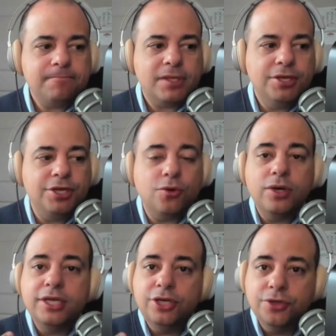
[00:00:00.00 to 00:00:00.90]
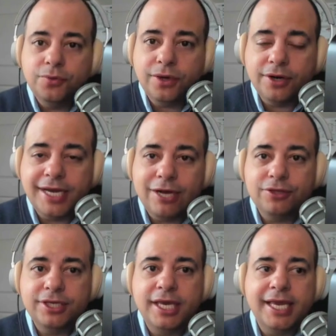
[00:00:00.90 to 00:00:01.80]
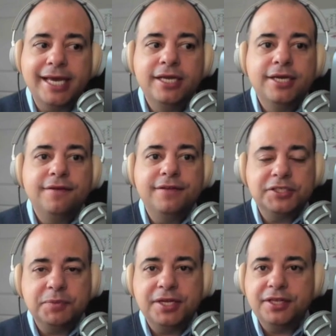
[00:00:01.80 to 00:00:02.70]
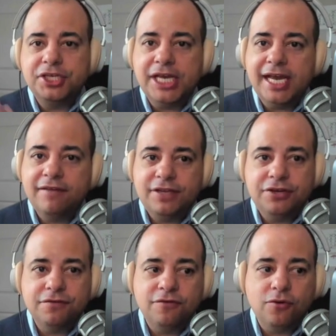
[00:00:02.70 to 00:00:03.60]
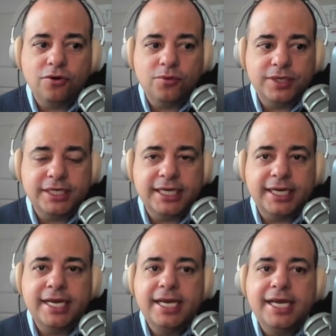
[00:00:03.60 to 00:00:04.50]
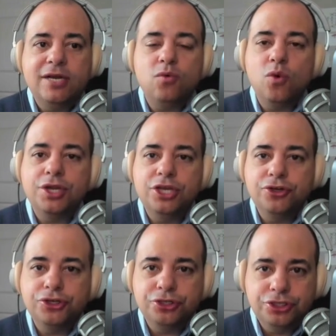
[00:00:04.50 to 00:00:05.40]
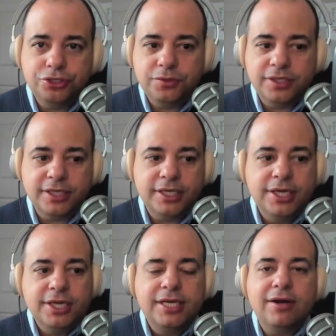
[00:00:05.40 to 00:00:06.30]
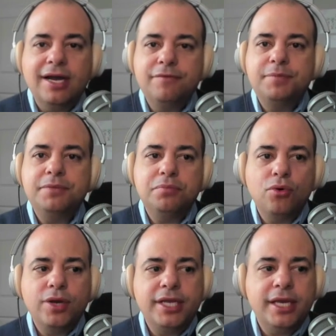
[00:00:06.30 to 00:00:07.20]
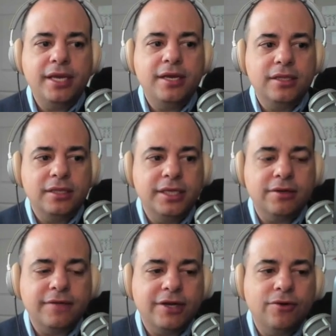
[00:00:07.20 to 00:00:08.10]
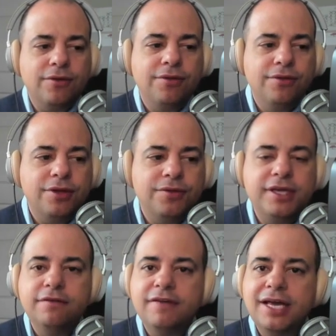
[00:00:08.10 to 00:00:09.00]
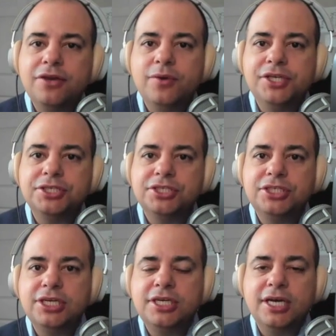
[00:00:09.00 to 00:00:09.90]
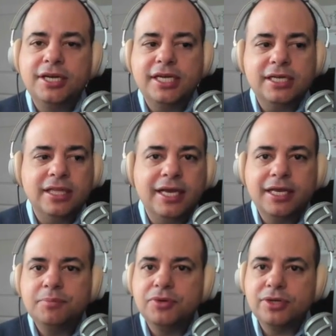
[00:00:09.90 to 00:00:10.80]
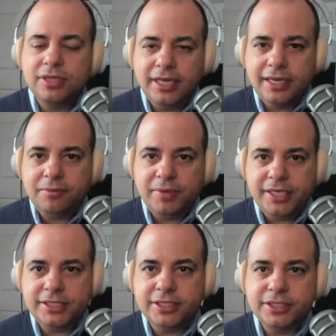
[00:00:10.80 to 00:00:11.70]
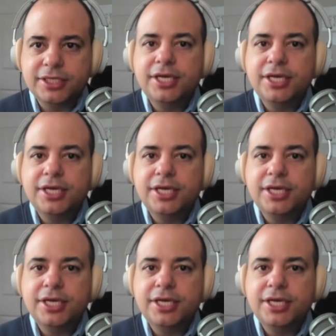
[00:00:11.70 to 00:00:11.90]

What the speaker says: you are now looking at this money that you have in your 401k and what you should do with it. Now, I've been pretty clear that although the evaluation is done on a client-per-client basis,